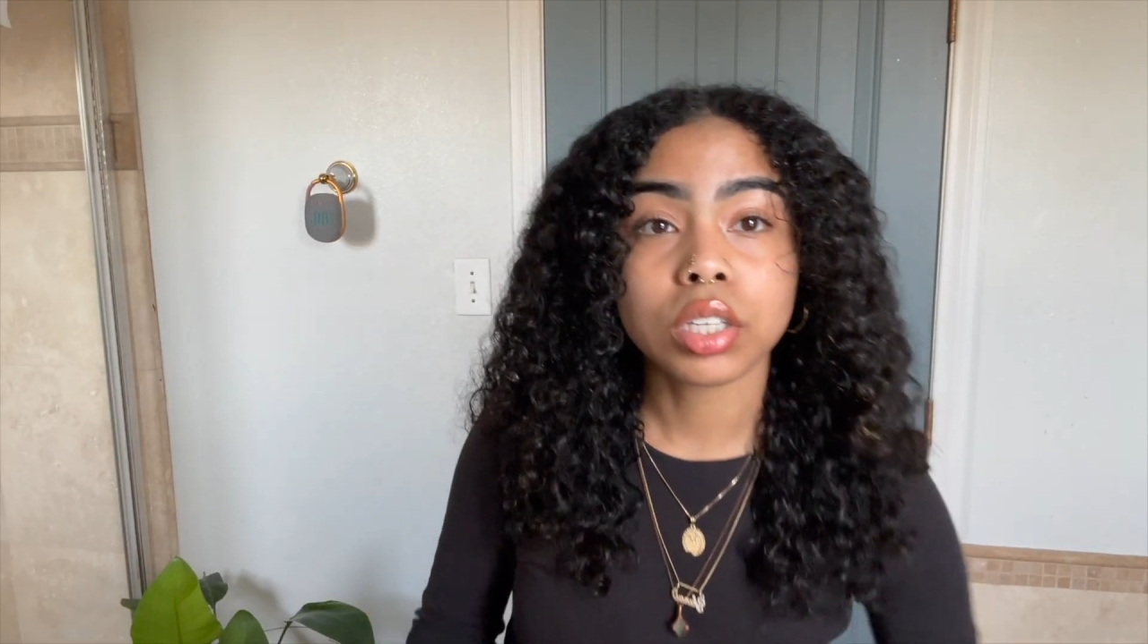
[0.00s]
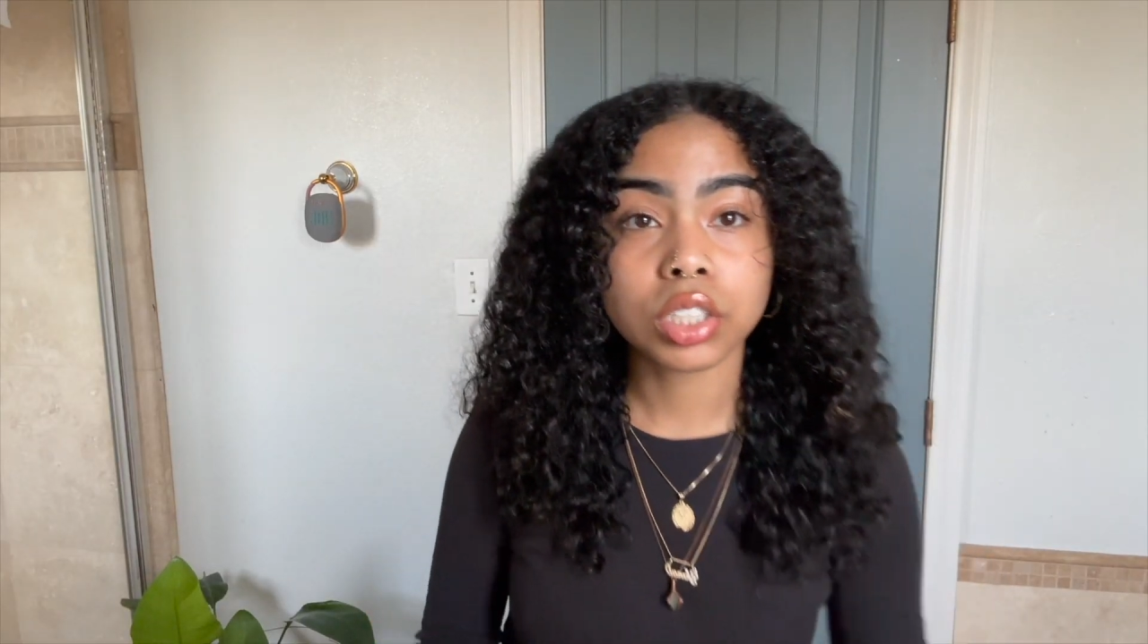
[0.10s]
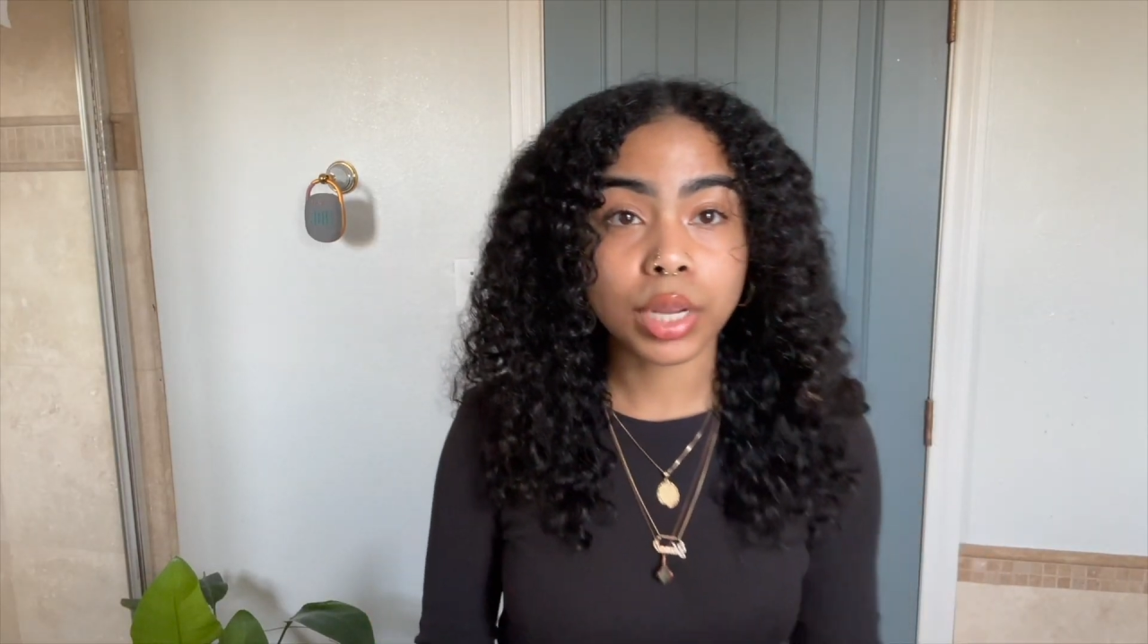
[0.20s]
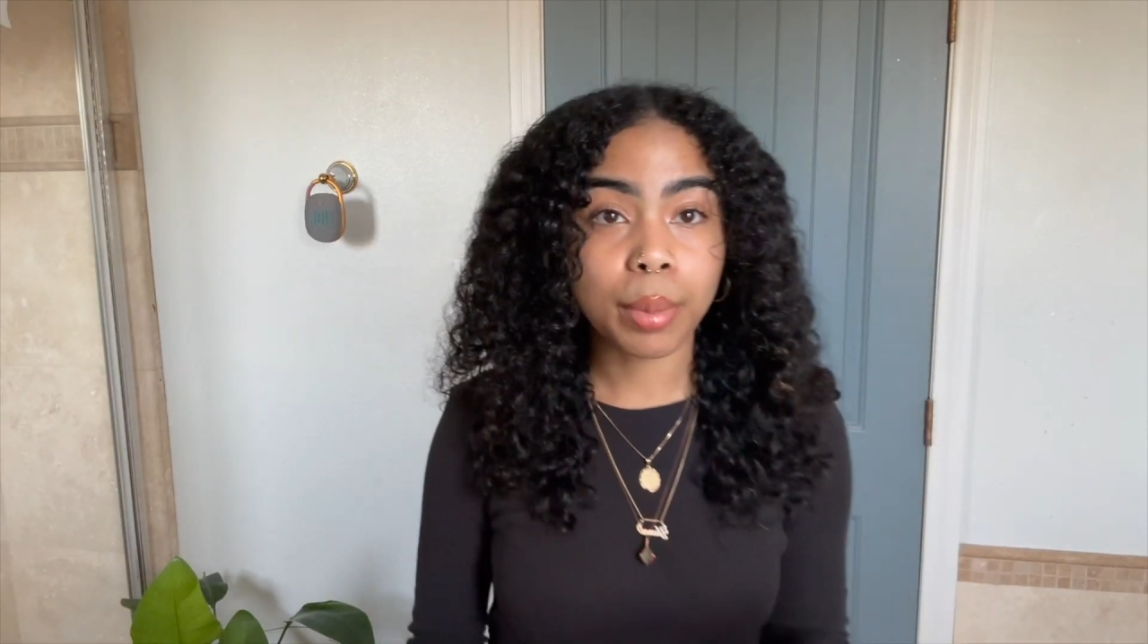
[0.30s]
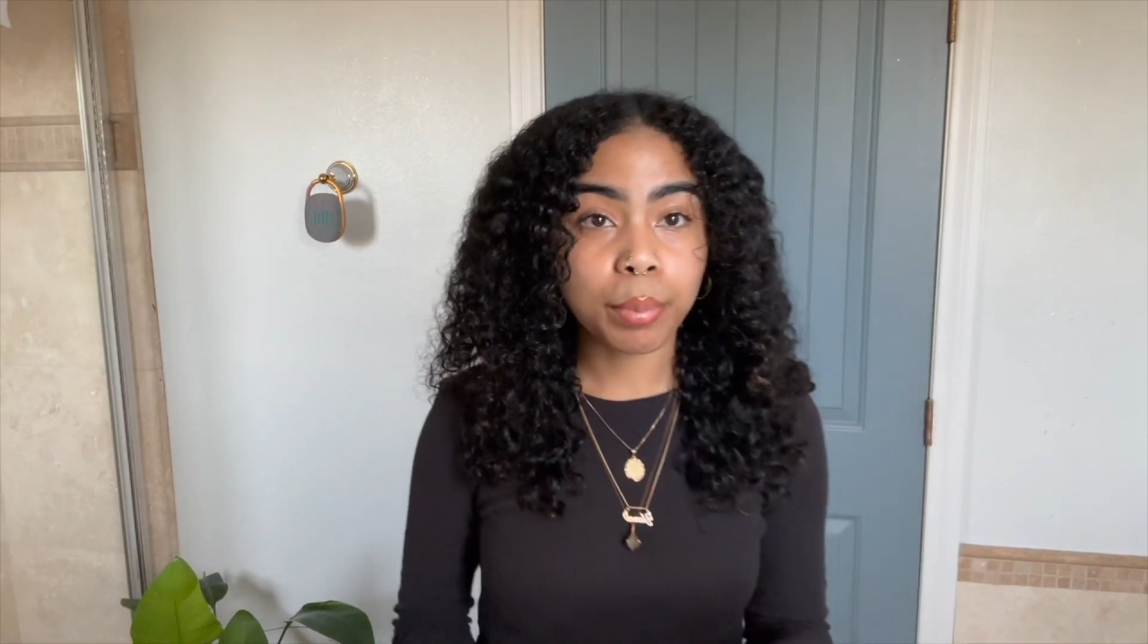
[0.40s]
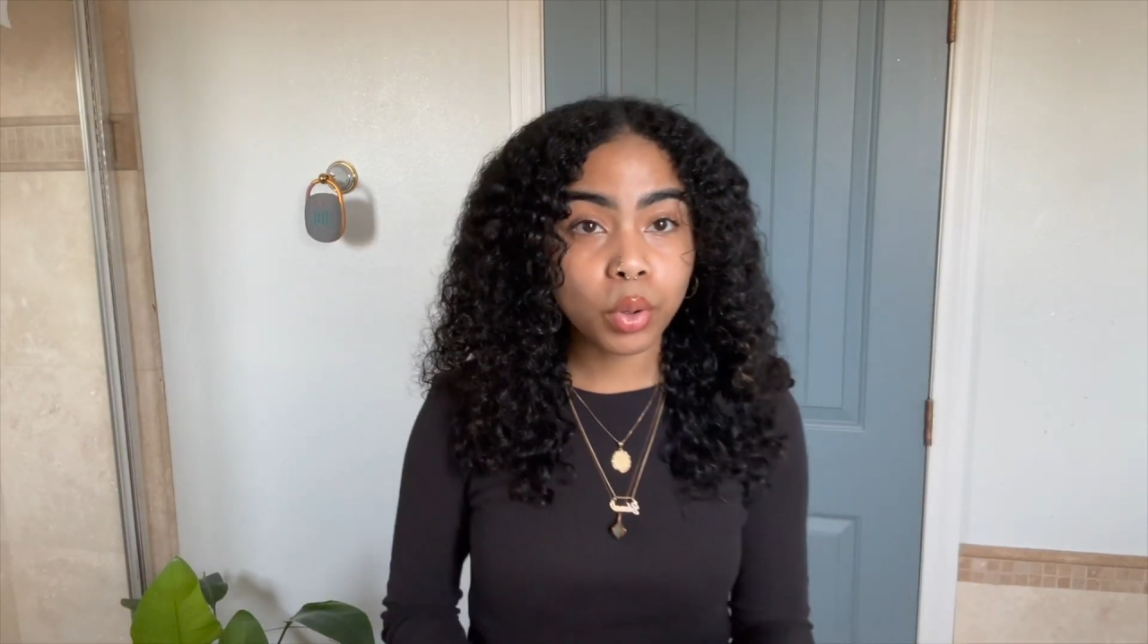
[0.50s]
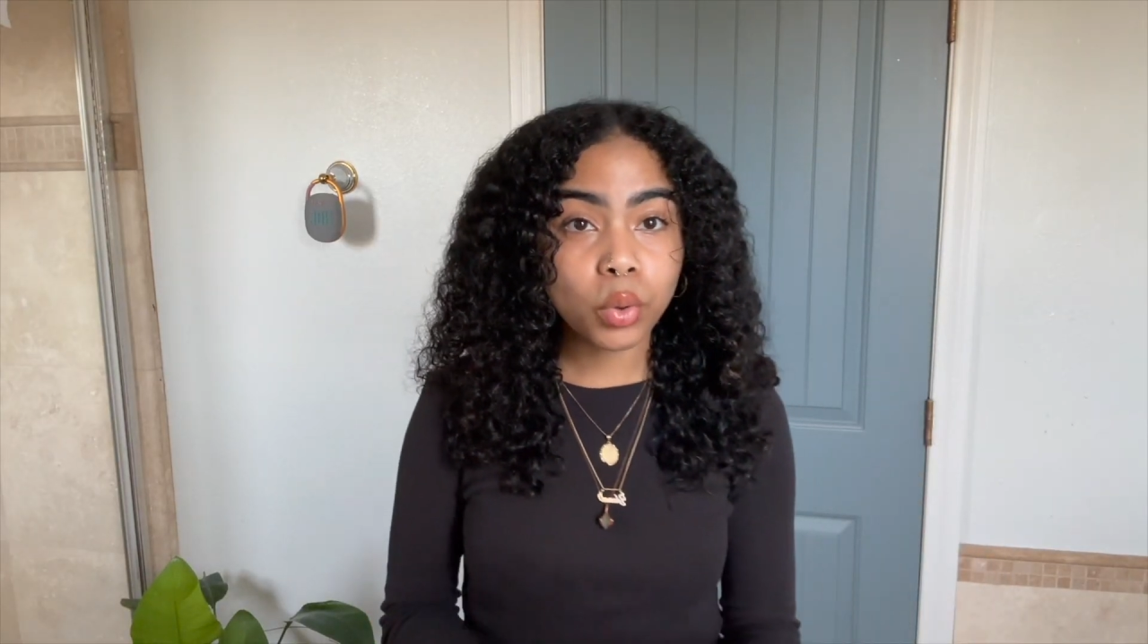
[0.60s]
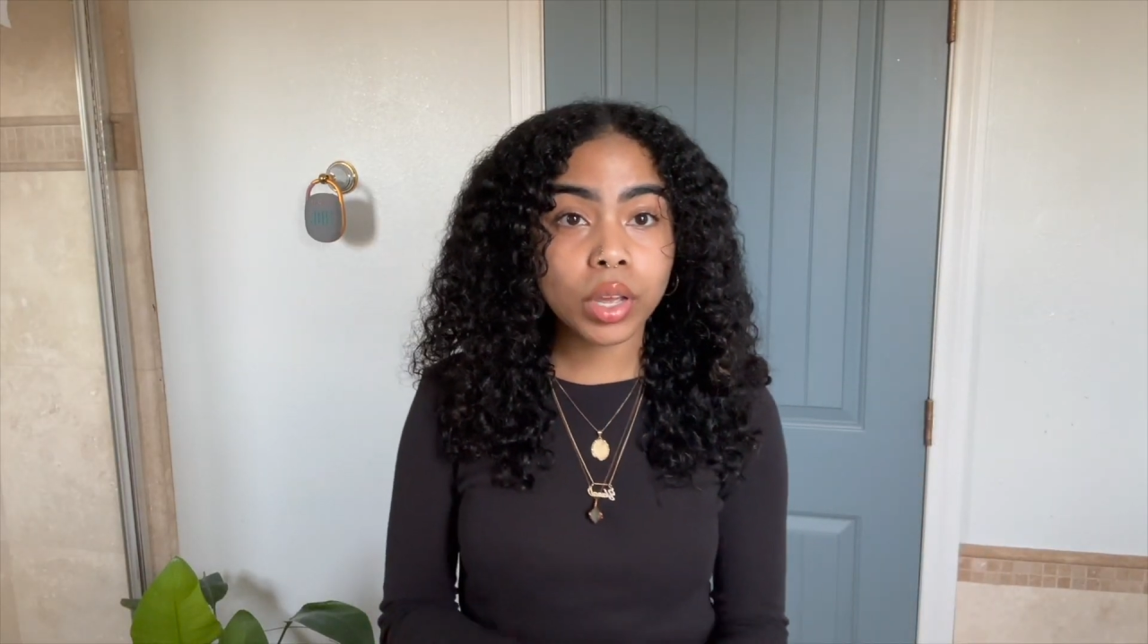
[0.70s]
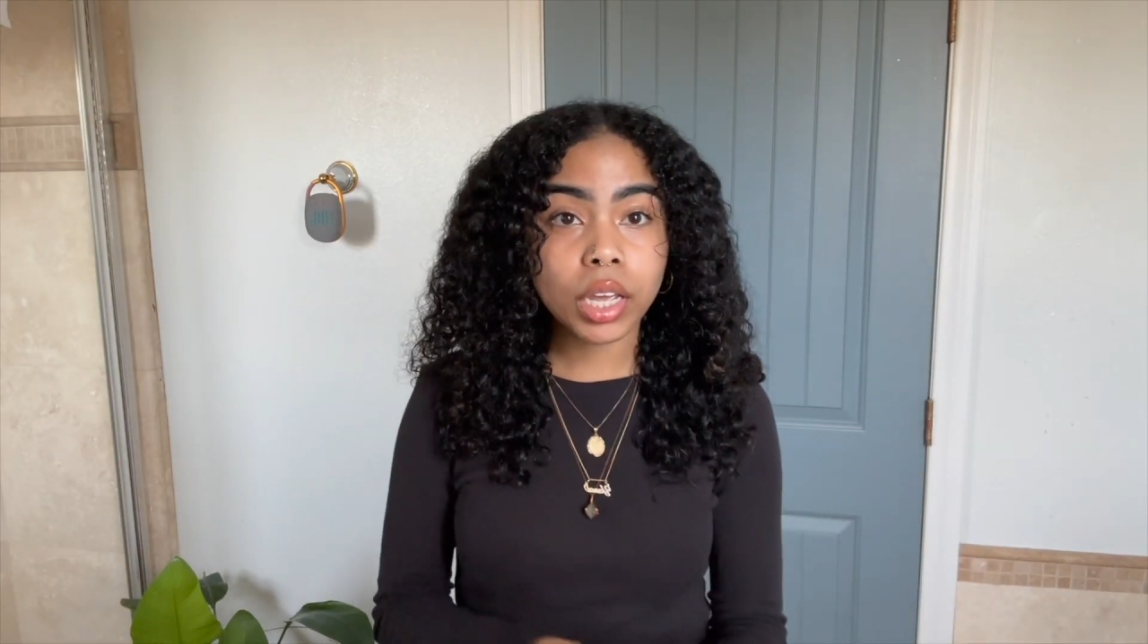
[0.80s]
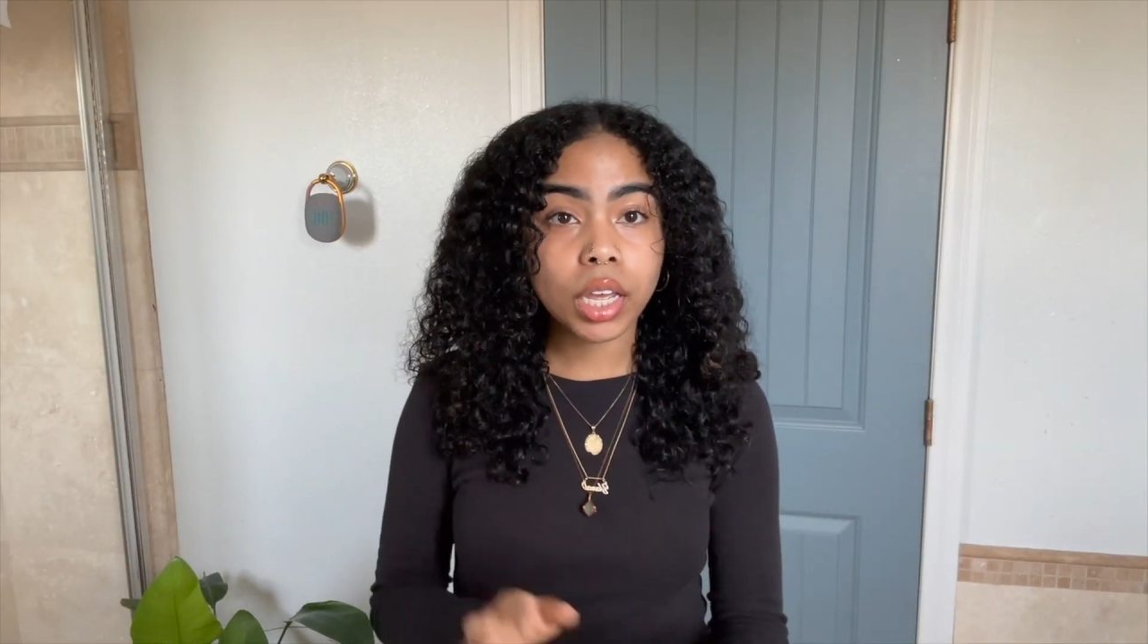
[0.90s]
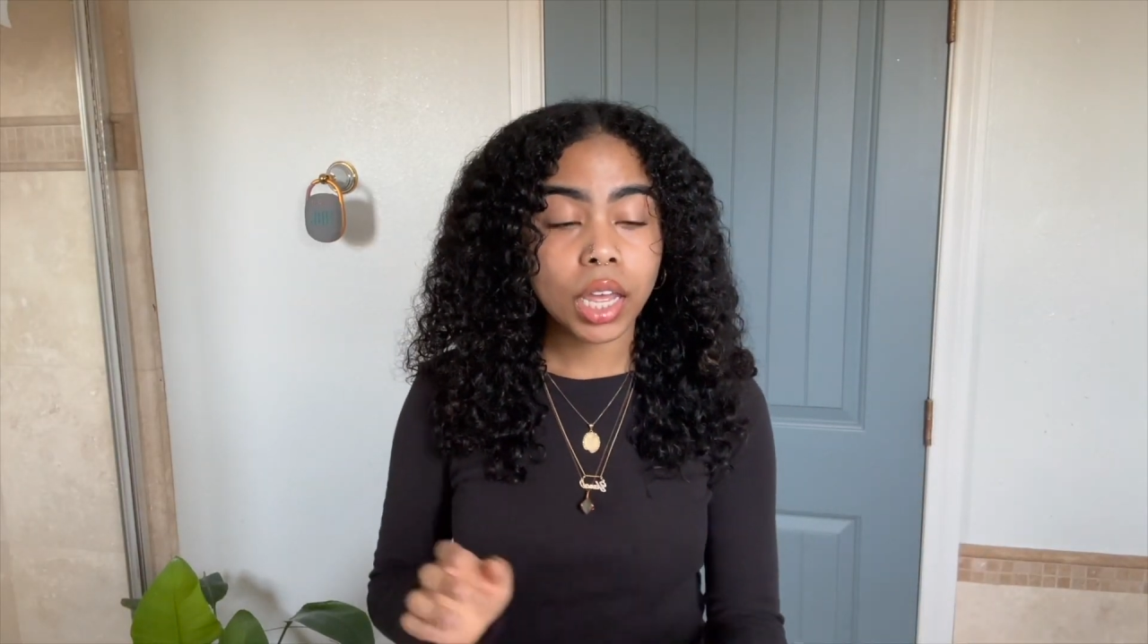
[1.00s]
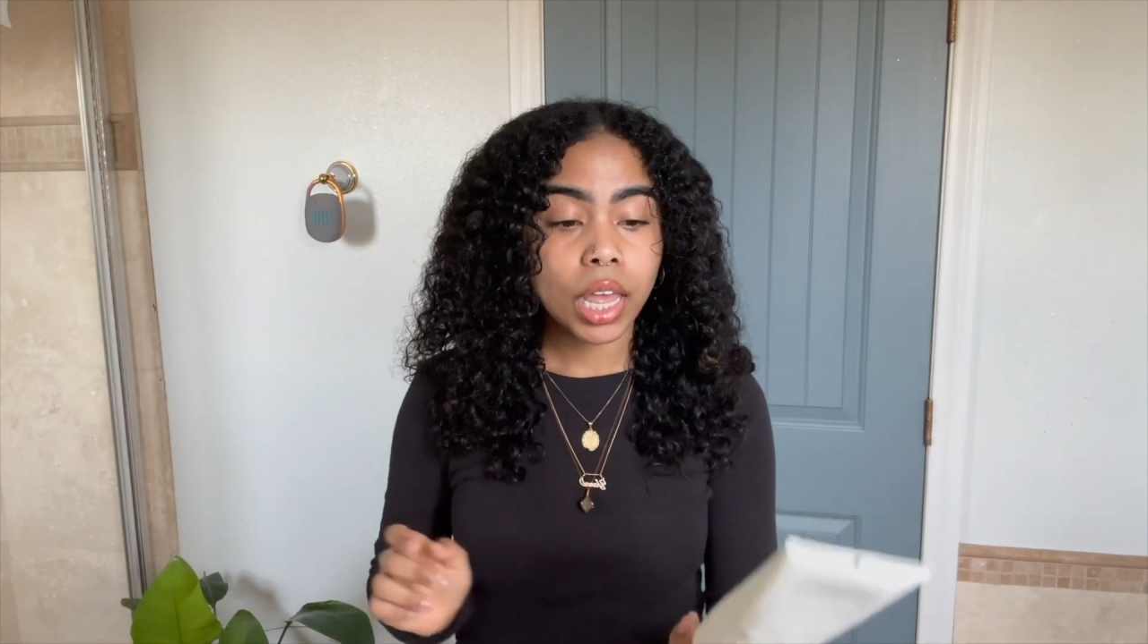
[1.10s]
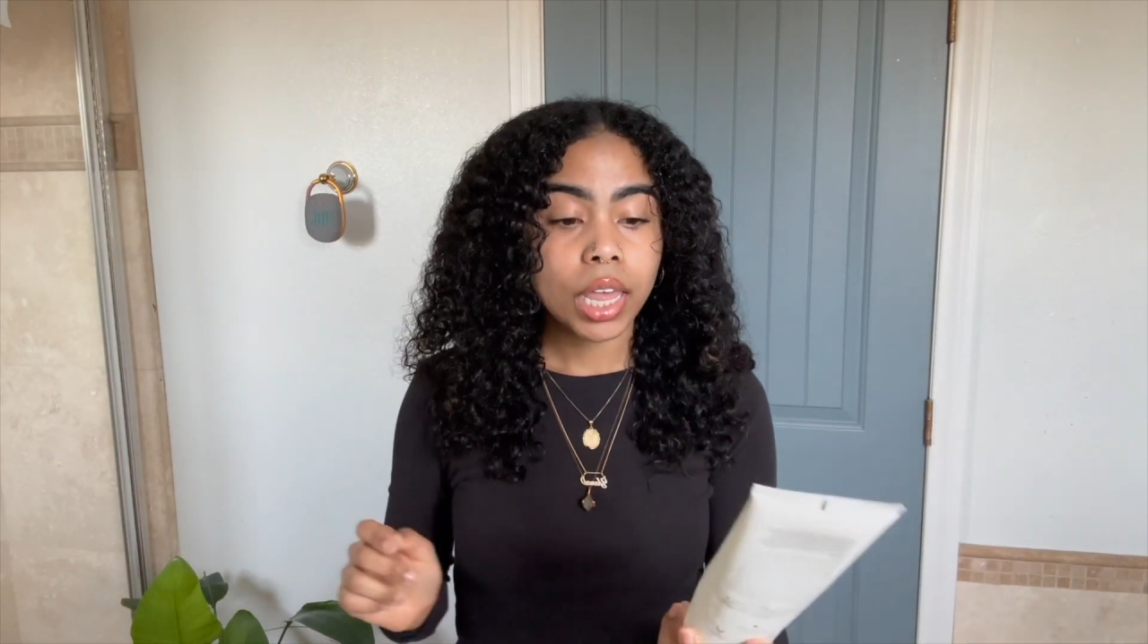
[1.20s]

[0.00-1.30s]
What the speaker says: shampooing,